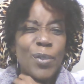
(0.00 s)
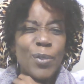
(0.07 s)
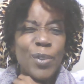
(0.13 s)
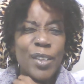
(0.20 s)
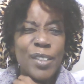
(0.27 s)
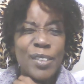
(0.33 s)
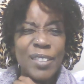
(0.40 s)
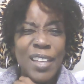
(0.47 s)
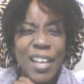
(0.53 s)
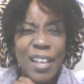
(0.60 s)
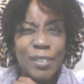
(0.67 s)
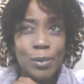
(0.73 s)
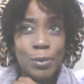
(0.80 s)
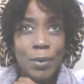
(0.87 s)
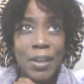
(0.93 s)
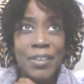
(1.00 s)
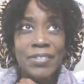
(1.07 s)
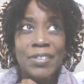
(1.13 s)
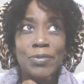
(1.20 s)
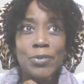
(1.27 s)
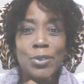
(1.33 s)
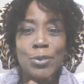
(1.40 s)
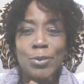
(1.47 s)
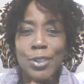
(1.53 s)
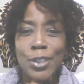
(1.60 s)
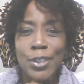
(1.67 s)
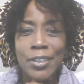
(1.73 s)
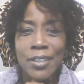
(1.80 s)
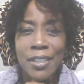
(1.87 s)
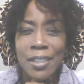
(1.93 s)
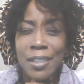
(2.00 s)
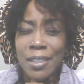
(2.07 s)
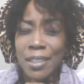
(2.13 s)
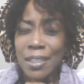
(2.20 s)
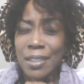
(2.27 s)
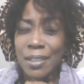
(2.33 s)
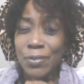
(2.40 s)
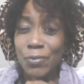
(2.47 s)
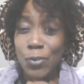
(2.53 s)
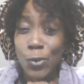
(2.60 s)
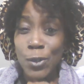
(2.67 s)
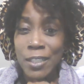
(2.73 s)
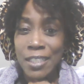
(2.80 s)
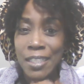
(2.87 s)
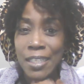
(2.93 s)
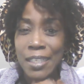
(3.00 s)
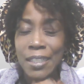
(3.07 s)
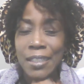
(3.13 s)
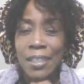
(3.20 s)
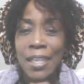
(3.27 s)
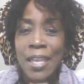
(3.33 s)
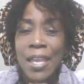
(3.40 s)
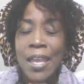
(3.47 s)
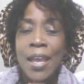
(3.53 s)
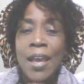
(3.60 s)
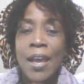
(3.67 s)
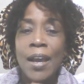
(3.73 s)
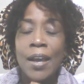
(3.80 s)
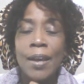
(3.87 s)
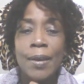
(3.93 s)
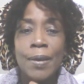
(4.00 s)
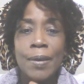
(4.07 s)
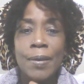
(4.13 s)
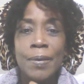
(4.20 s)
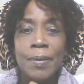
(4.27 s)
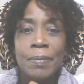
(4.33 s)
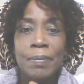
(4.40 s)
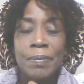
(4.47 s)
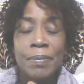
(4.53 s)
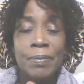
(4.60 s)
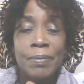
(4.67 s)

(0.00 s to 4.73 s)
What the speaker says: Real Housewives of New Jersey season 14, um,